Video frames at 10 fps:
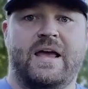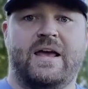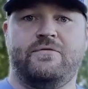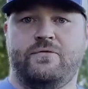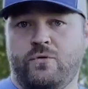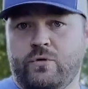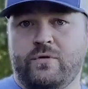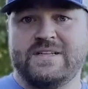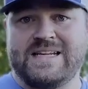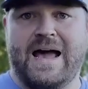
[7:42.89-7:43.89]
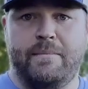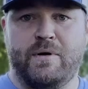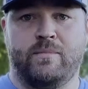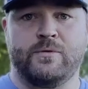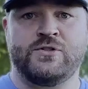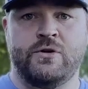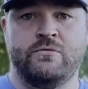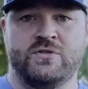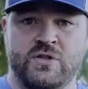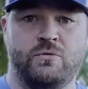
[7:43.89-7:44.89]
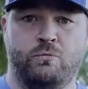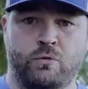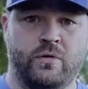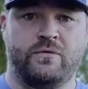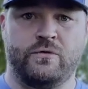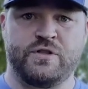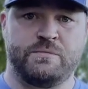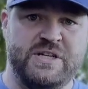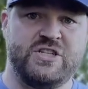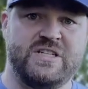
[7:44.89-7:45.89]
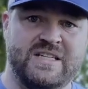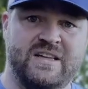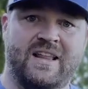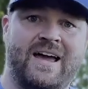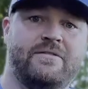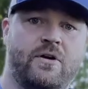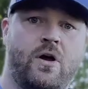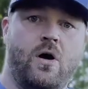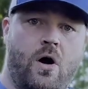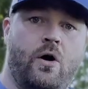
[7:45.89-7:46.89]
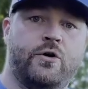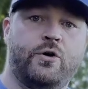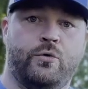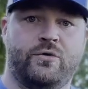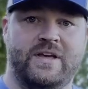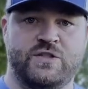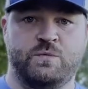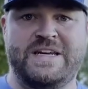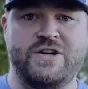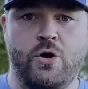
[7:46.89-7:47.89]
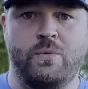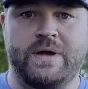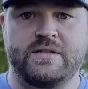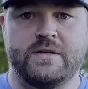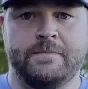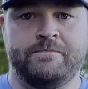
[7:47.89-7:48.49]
and for this habitable zone to work for species and life on Earth as we know it.